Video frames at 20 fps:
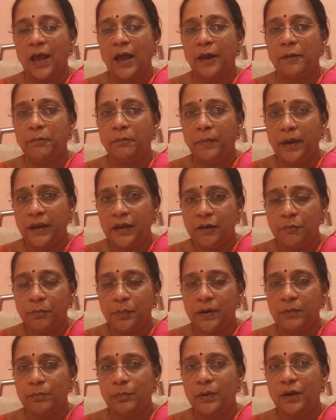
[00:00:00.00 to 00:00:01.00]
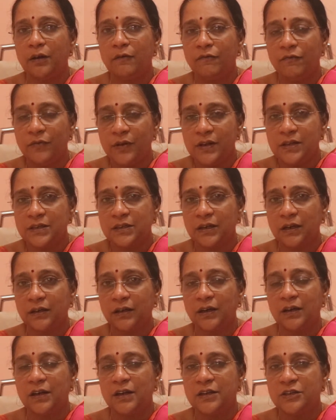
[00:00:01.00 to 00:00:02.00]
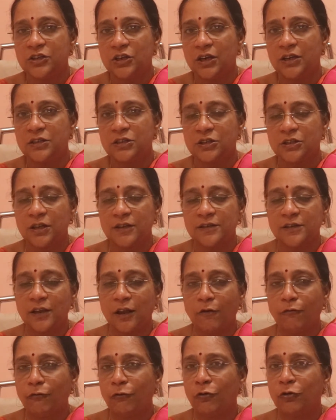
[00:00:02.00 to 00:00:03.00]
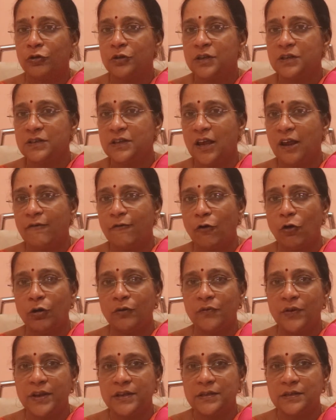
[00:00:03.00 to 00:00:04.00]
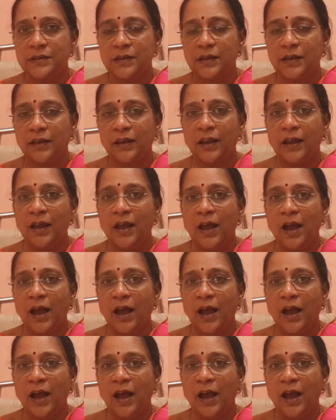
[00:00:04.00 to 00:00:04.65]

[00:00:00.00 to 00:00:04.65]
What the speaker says: And many people will certainly change the cell phone. This I have always seen.